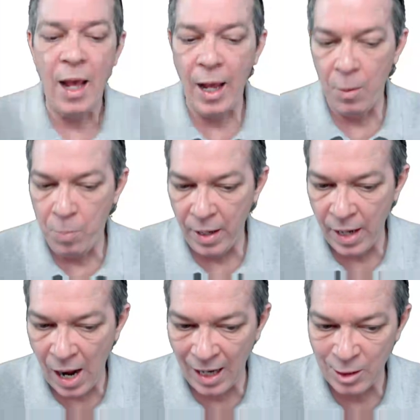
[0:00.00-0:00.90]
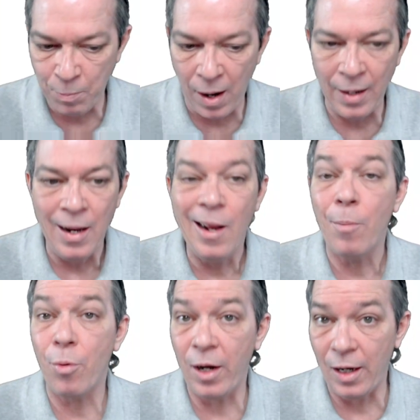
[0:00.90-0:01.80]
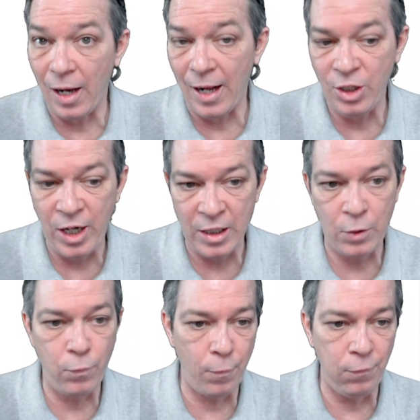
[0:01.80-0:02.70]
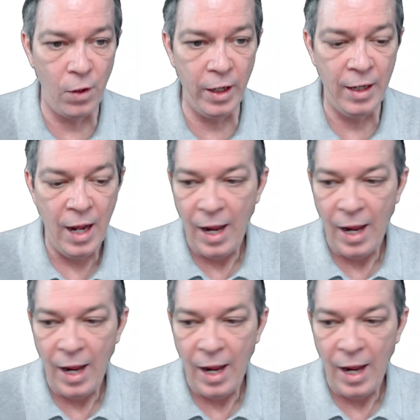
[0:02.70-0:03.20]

A big hot spot, bringing a lot of chances for flooding.